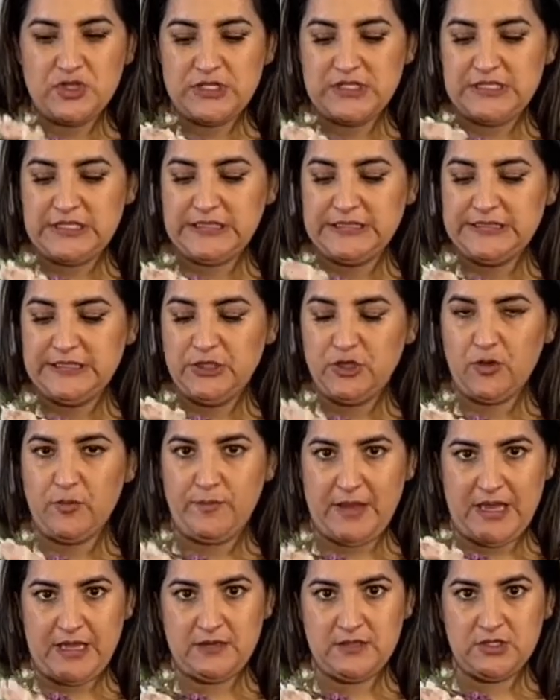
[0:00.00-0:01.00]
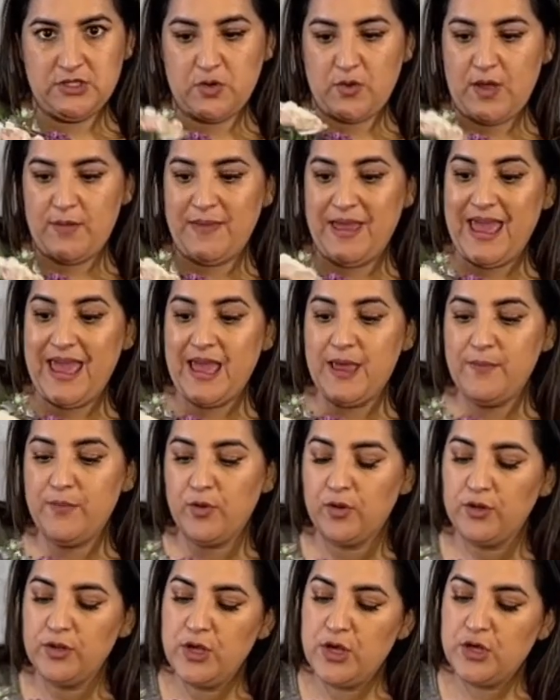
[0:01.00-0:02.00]
just a little bit, so I'm
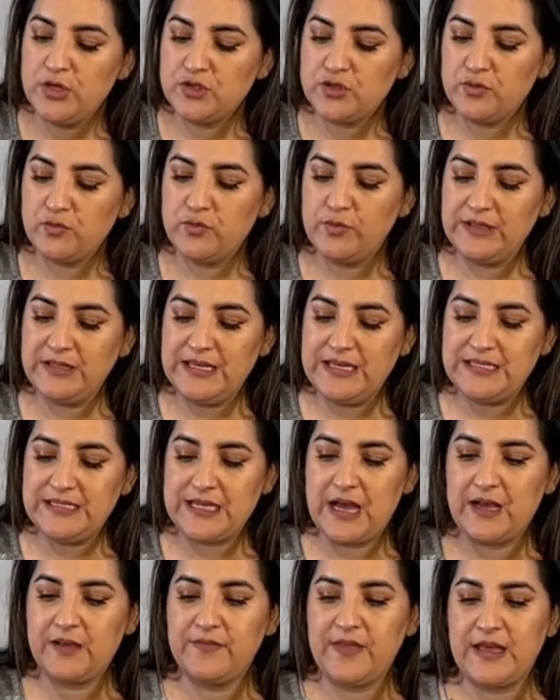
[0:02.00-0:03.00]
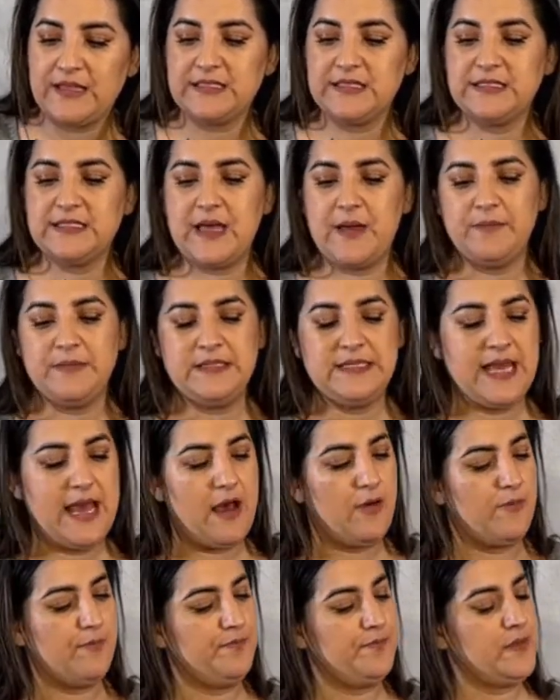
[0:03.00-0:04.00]
able to really tuck that stem
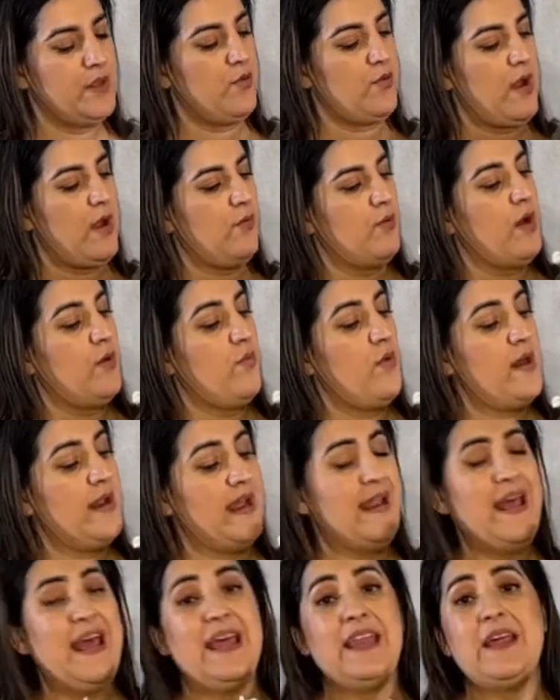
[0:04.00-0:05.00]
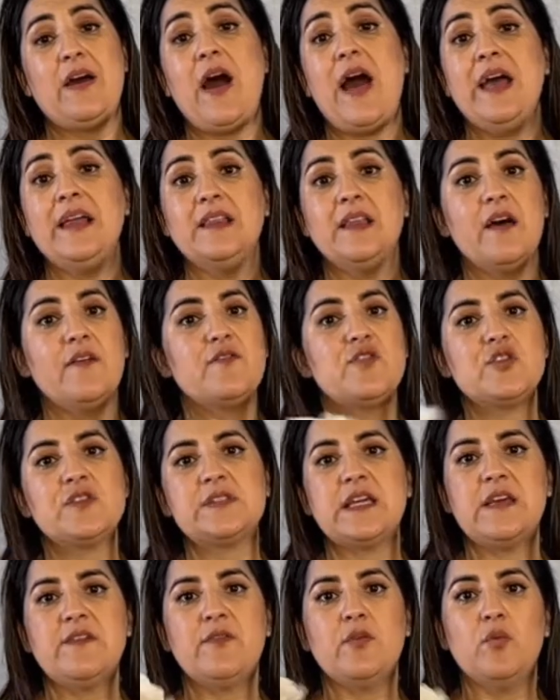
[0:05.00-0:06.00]
down right where I want it. Now I love
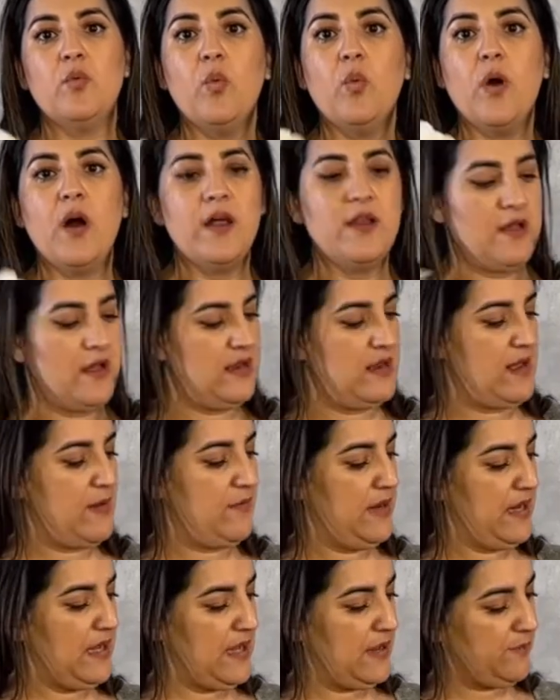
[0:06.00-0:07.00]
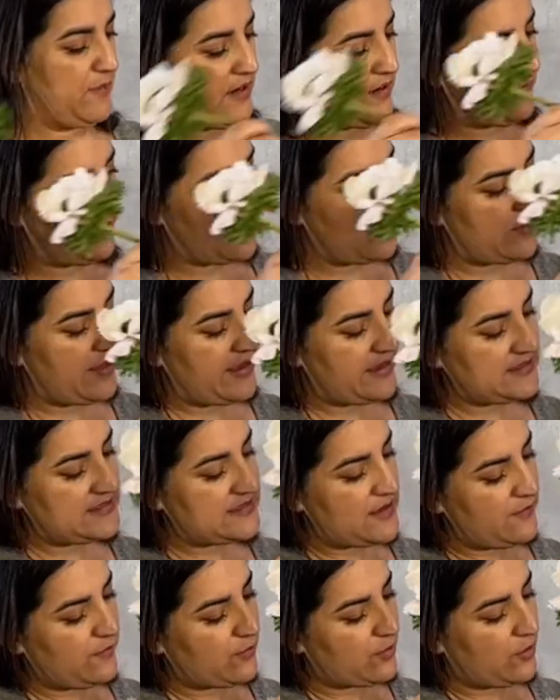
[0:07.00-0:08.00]
just even one anemone, but if you like
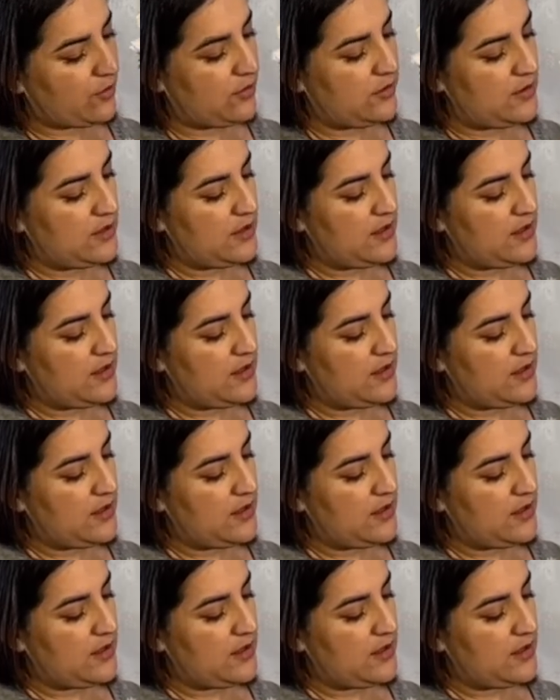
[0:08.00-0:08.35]
several,